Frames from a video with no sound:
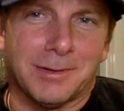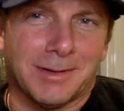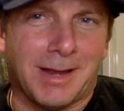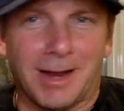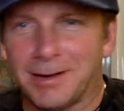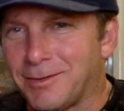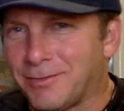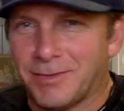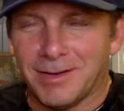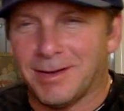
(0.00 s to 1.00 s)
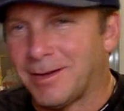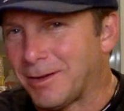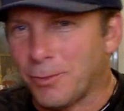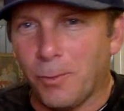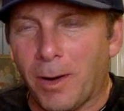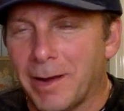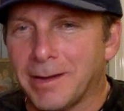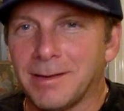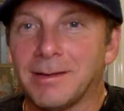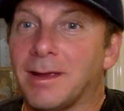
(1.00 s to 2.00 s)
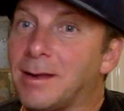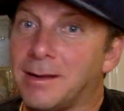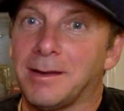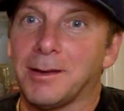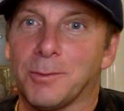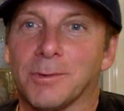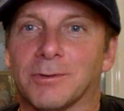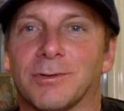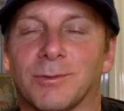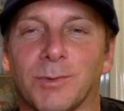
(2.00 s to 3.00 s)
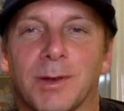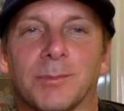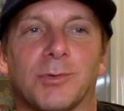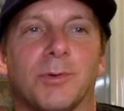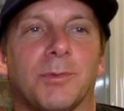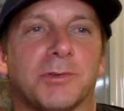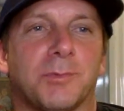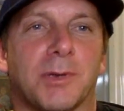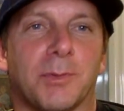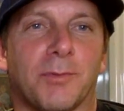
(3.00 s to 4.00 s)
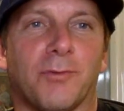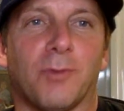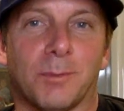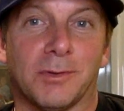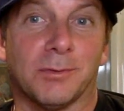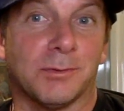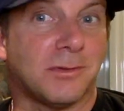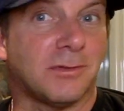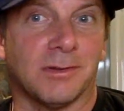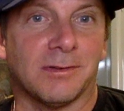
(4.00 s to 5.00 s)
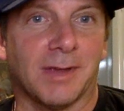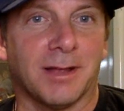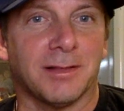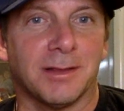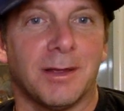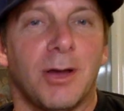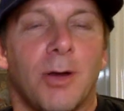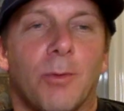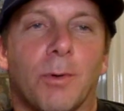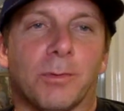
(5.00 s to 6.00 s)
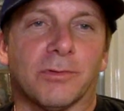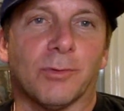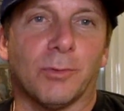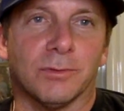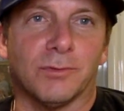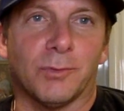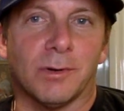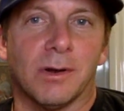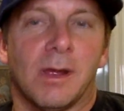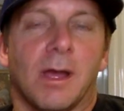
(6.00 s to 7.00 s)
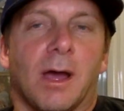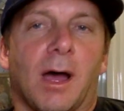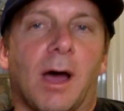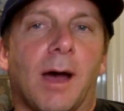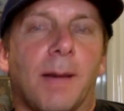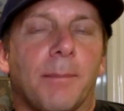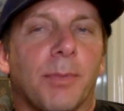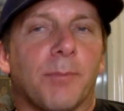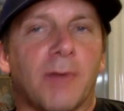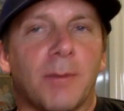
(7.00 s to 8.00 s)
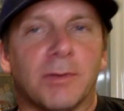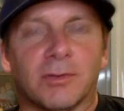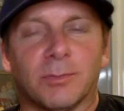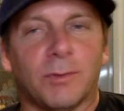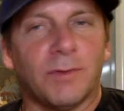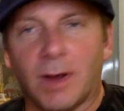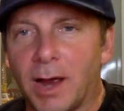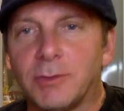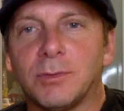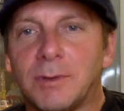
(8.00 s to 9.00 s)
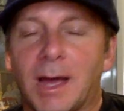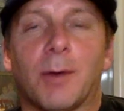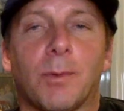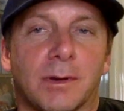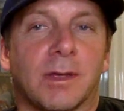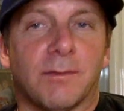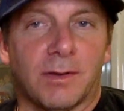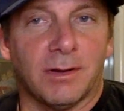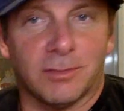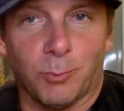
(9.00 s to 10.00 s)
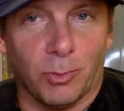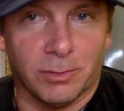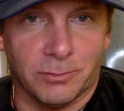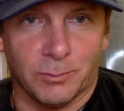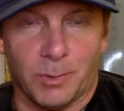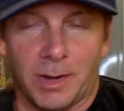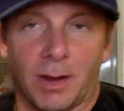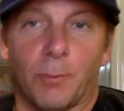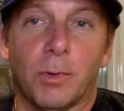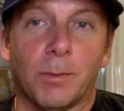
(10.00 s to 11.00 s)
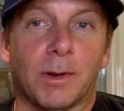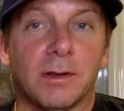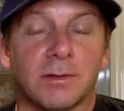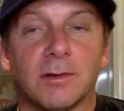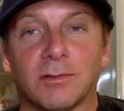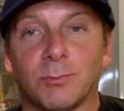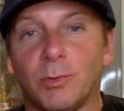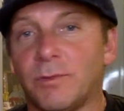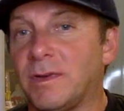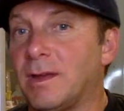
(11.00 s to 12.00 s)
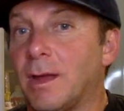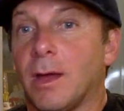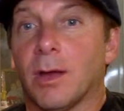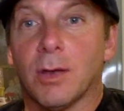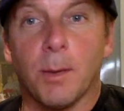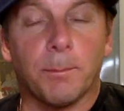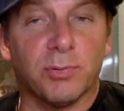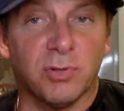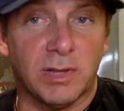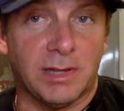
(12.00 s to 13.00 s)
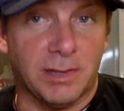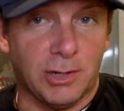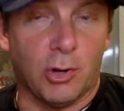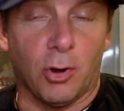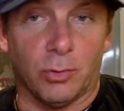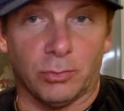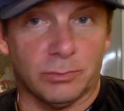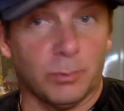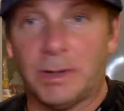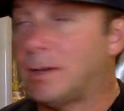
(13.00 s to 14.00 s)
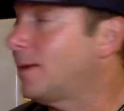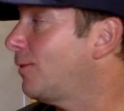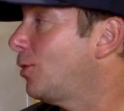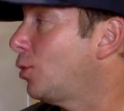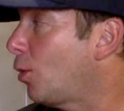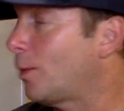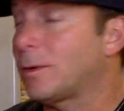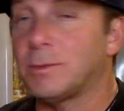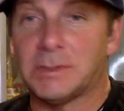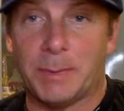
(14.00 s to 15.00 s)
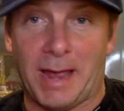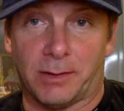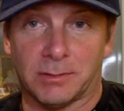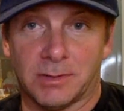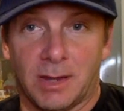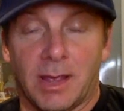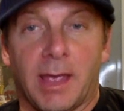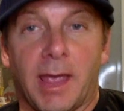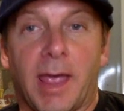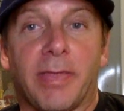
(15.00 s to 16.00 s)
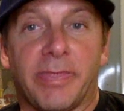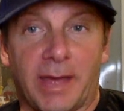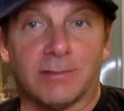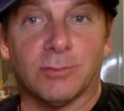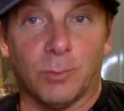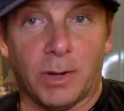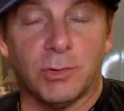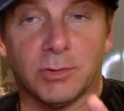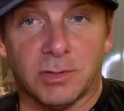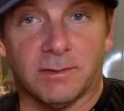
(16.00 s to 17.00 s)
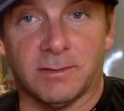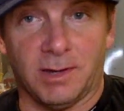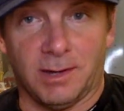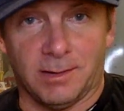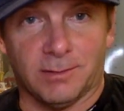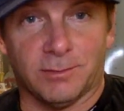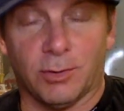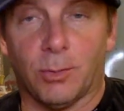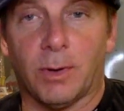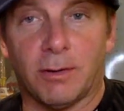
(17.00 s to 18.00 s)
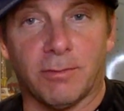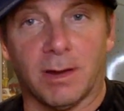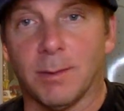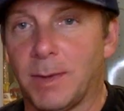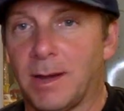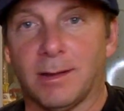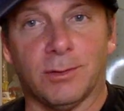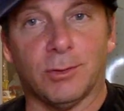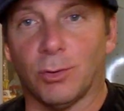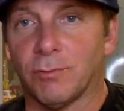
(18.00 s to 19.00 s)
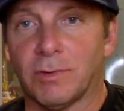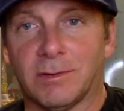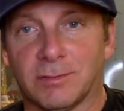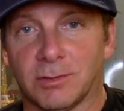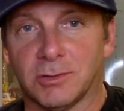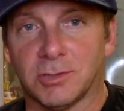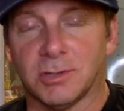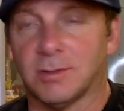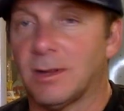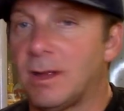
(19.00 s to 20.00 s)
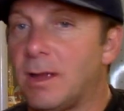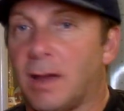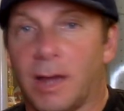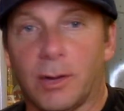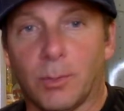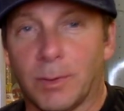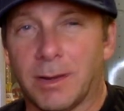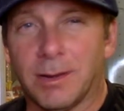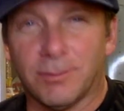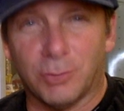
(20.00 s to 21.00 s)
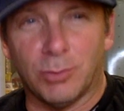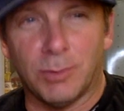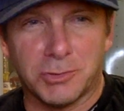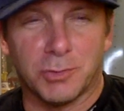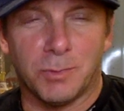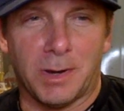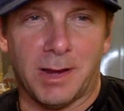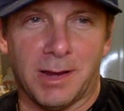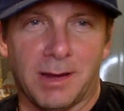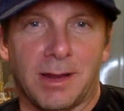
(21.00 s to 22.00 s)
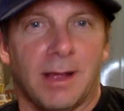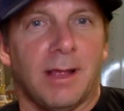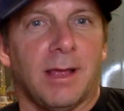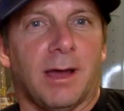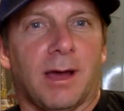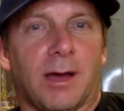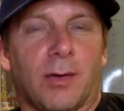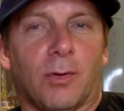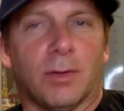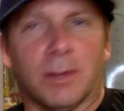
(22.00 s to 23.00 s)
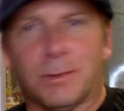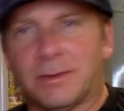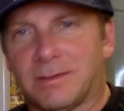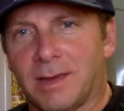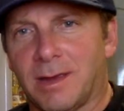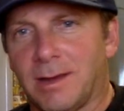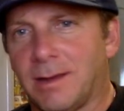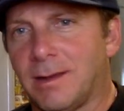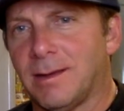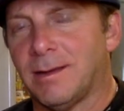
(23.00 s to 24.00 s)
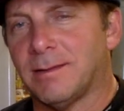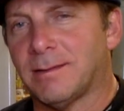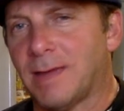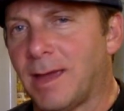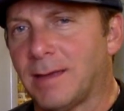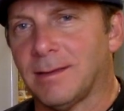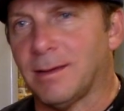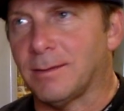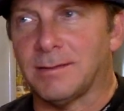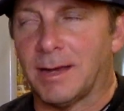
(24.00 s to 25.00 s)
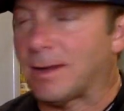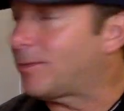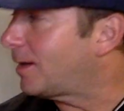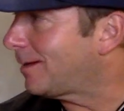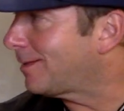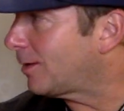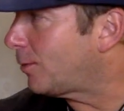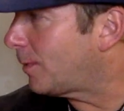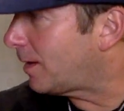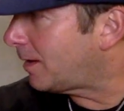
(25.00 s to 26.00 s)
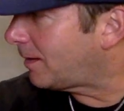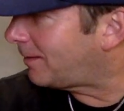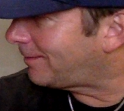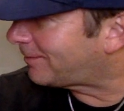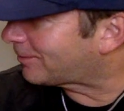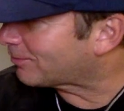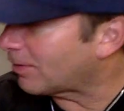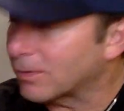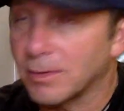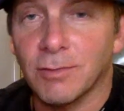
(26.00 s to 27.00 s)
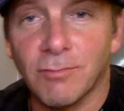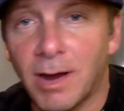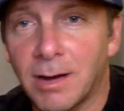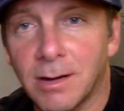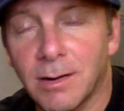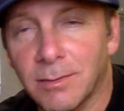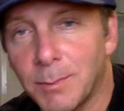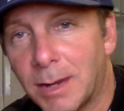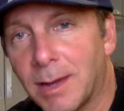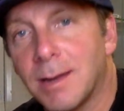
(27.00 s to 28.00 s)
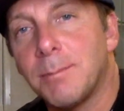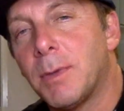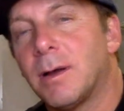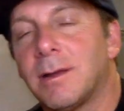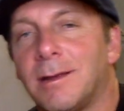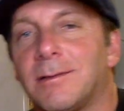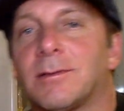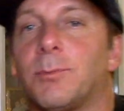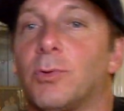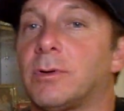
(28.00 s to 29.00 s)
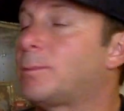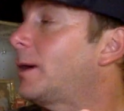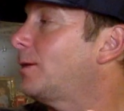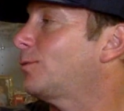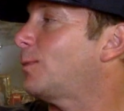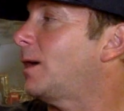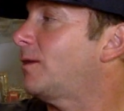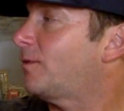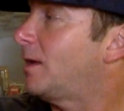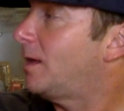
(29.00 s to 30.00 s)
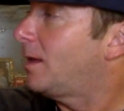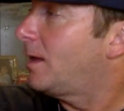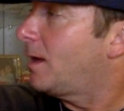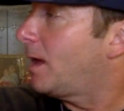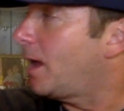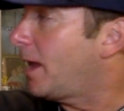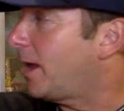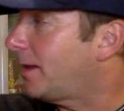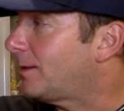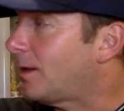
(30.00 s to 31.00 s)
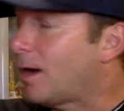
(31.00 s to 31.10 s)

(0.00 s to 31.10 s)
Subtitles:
and kind of quiet, and then he works his way up to a much bigger performance, which is exactly what was called for. The problem with this movie, I do not want to give any spoilers away. We went into this movie completely cold. We didn't even know what it was about. And that's the way you should see it. So I recommend don't research it. I don't want to give too much away. All I would say is that it's not giving anything away. He's a struggling writer, doesn't make any money. He's supported by his wife. And